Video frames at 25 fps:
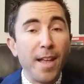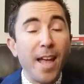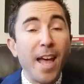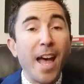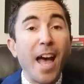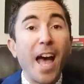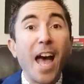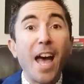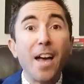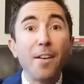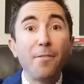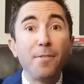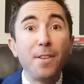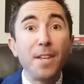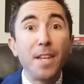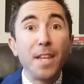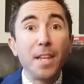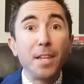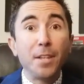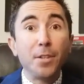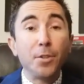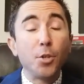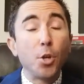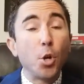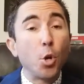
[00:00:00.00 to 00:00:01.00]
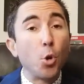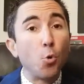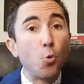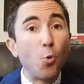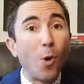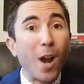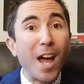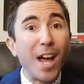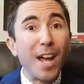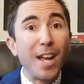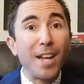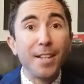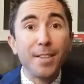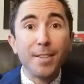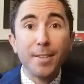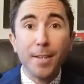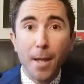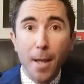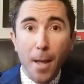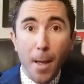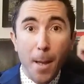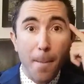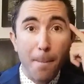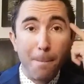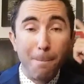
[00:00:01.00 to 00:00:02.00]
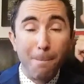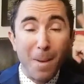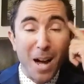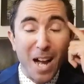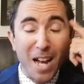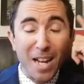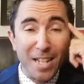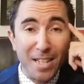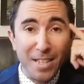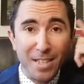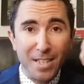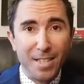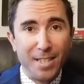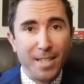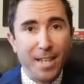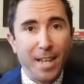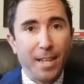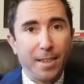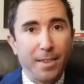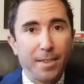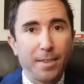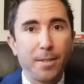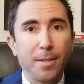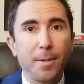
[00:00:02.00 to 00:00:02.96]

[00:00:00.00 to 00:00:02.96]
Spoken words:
having the right mindset.